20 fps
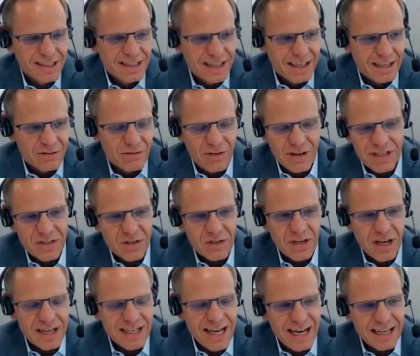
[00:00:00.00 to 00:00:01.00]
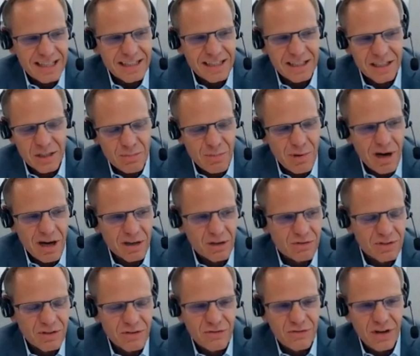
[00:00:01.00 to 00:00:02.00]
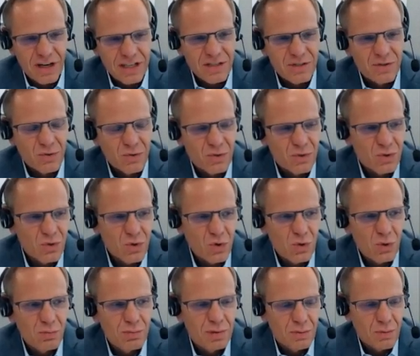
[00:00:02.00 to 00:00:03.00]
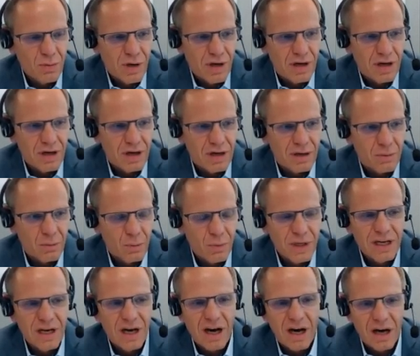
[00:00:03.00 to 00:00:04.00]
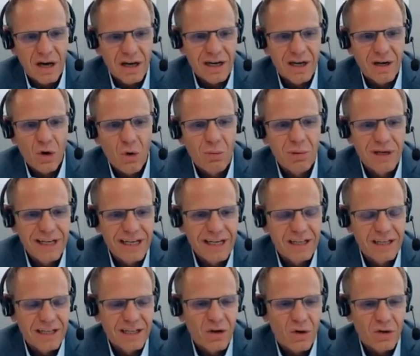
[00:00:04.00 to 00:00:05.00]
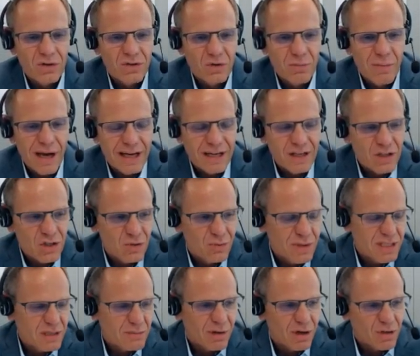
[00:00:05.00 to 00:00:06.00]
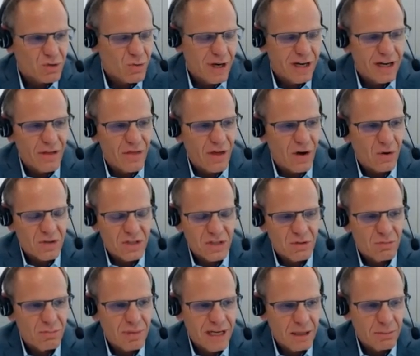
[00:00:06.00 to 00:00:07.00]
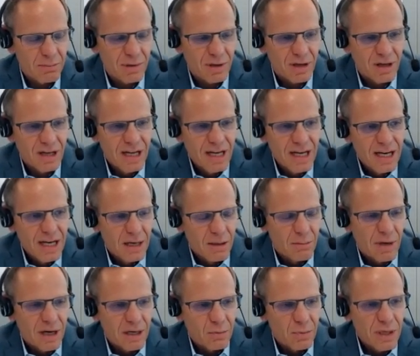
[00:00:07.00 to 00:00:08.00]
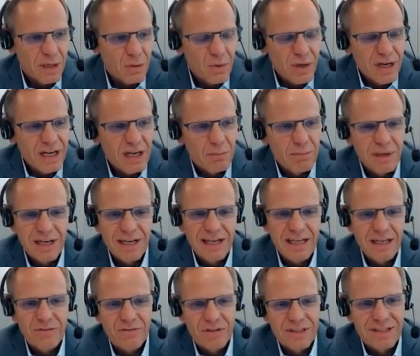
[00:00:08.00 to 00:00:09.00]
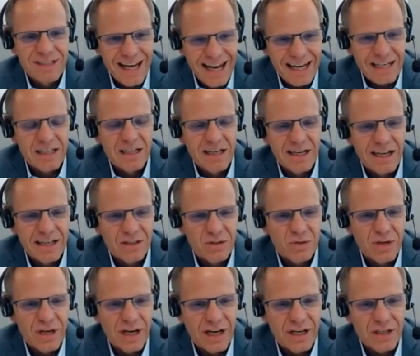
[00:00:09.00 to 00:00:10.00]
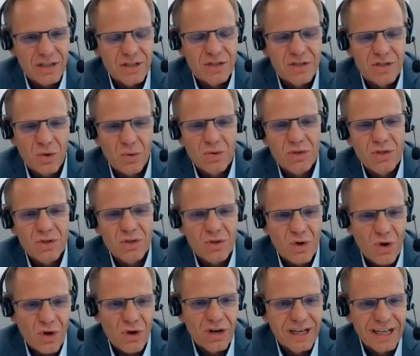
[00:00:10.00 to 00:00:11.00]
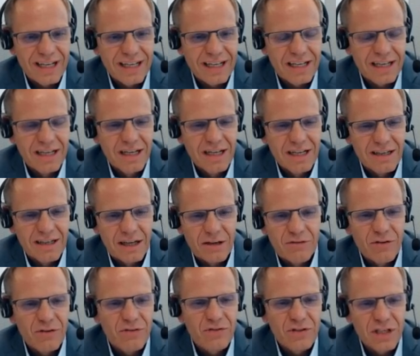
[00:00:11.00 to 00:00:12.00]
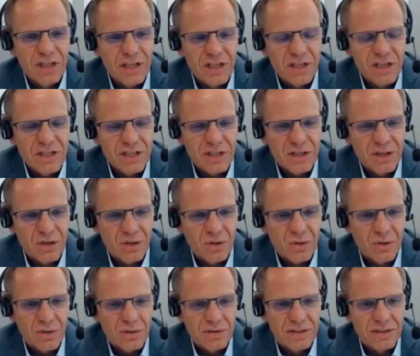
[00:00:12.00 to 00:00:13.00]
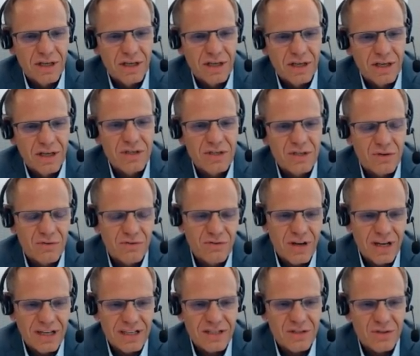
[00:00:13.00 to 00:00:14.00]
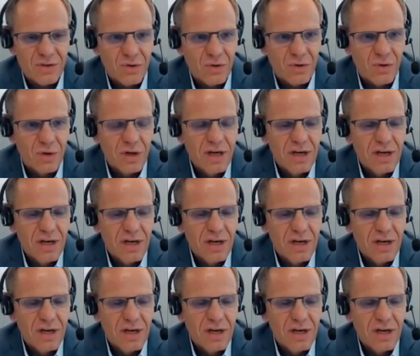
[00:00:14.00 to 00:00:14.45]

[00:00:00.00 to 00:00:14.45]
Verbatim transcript: And Festo Didactic is part of the Festo group, where we are a global leader in automation with about 20,000 people. But we really believe in technical education so strongly that 50 years ago, the owners of Festo